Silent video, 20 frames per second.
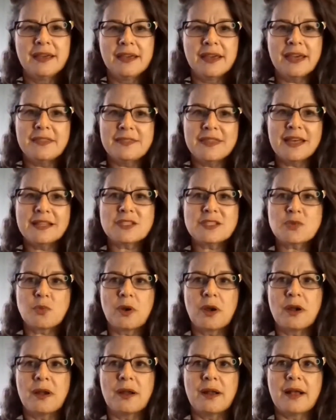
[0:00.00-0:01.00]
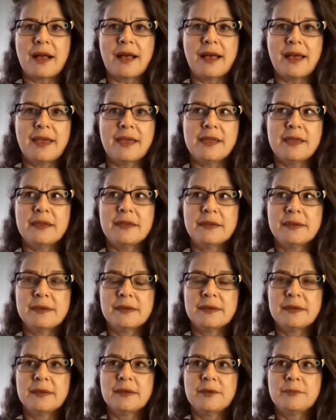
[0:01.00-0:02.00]
And that's where I
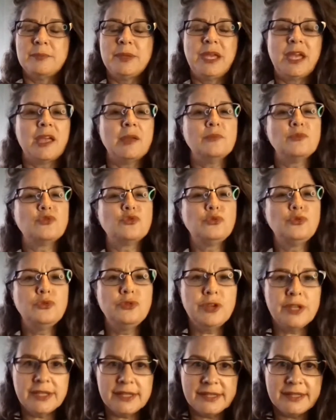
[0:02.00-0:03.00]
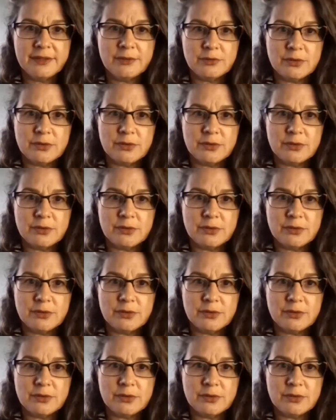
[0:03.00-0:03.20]
became really,